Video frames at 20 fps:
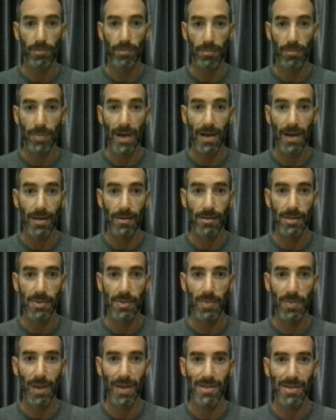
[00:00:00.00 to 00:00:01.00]

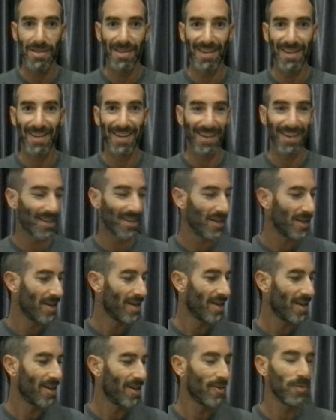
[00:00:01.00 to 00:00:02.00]
months, basically.
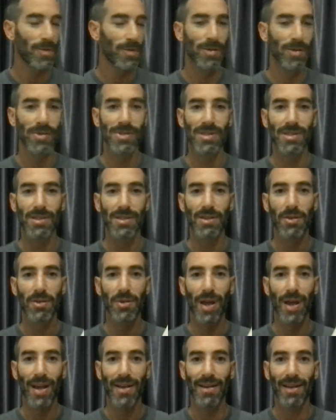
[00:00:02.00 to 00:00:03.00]
I was
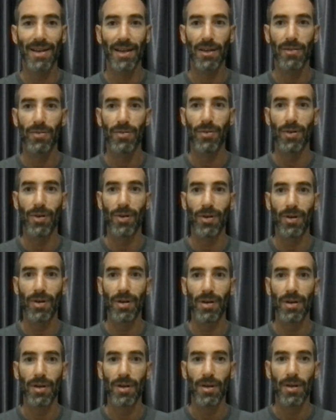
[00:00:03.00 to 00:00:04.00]
creating it
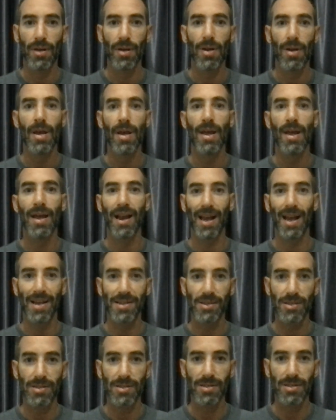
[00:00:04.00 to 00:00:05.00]
for the
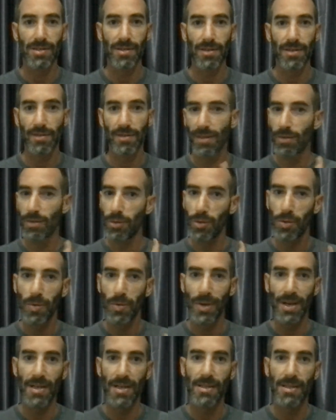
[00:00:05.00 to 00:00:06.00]
last 2
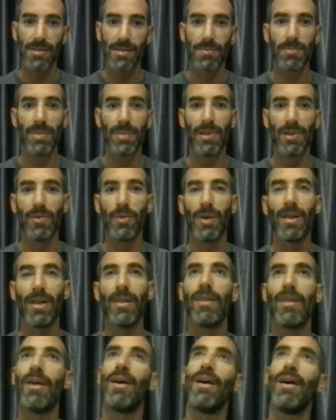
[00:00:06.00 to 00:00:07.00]
weeks
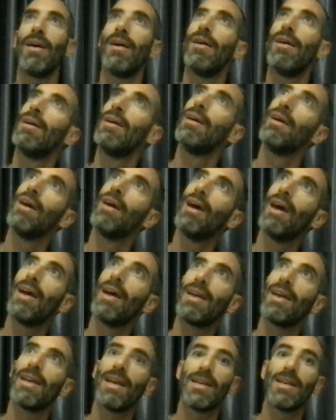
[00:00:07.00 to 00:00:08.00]
between the,
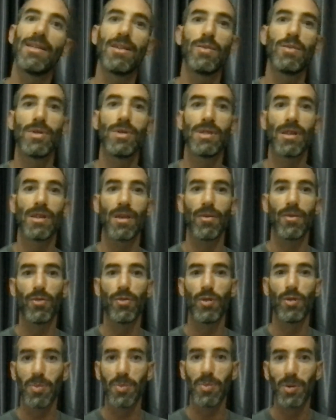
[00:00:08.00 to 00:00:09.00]
I guess it was the
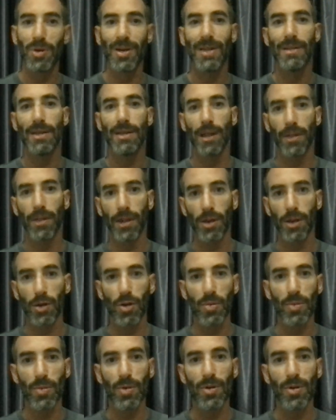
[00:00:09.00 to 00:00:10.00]
full moon until the
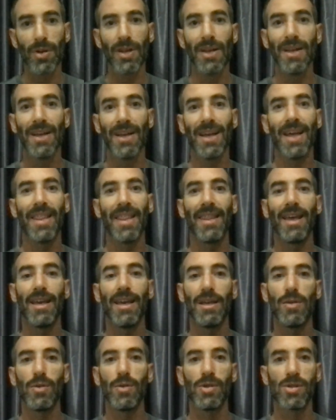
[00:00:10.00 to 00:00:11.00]
new moon, and then
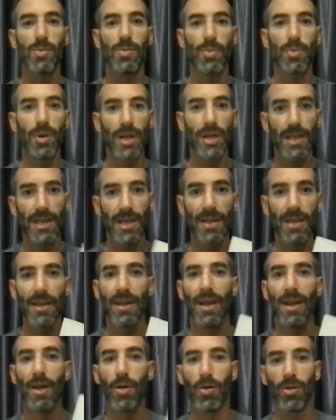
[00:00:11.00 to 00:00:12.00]
it was printed
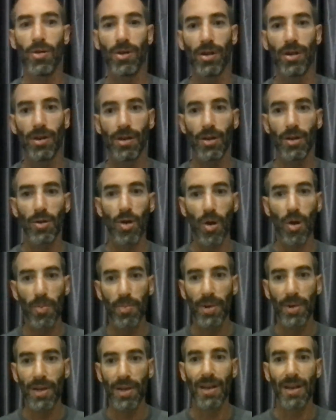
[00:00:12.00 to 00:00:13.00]
and I ordered
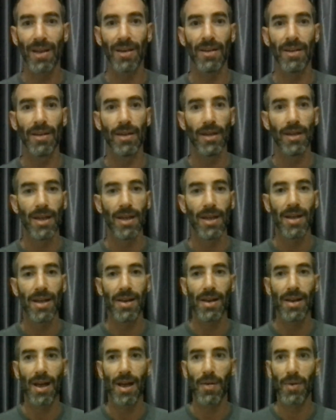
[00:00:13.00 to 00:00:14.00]
copied, and
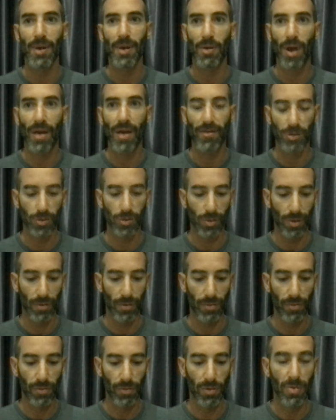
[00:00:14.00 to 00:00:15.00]
now we arrived to a
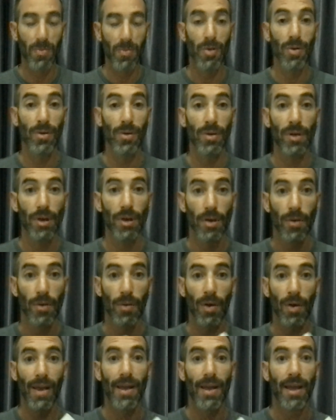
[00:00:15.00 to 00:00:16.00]
full moon
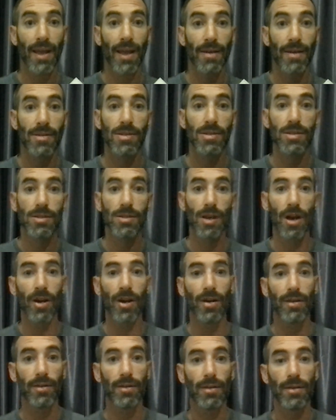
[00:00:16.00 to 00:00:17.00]
where I can
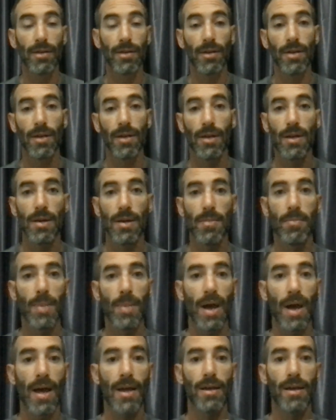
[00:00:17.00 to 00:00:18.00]
start
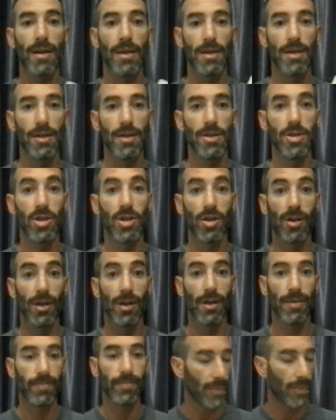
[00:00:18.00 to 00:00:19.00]
my
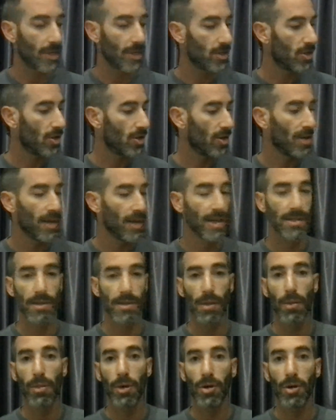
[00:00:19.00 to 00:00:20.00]
journal. The journal is
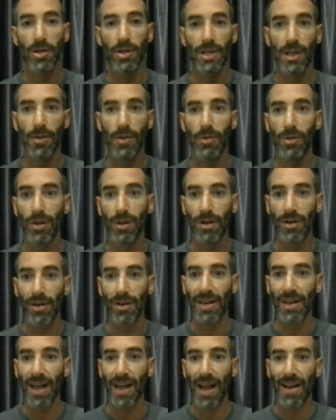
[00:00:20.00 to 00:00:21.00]
the 13
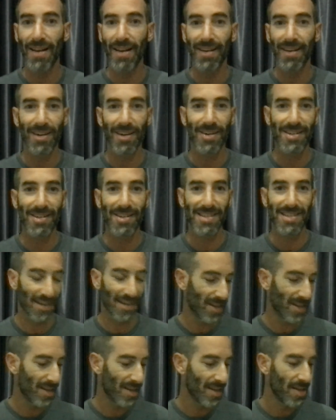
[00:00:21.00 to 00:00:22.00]
lunar calendars,
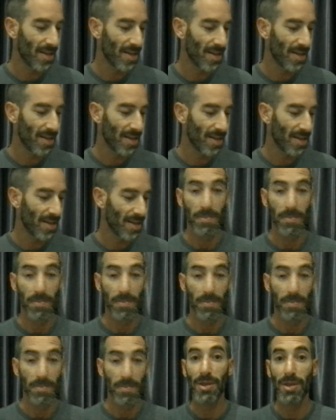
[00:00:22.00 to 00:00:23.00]
and maybe
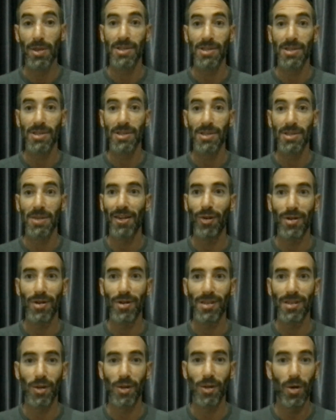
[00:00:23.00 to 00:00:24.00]
there's some other
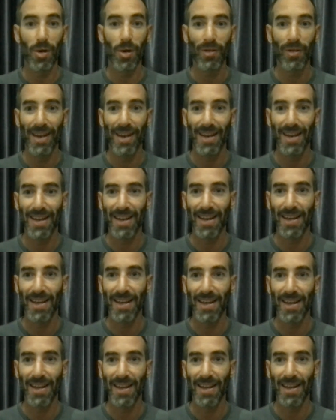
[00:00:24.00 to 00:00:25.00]
folks that
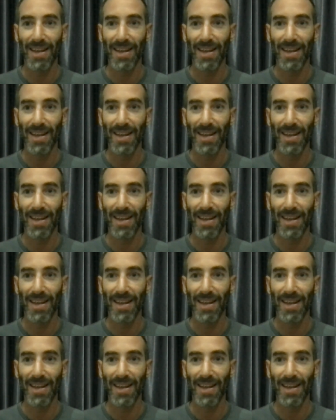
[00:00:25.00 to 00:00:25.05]
already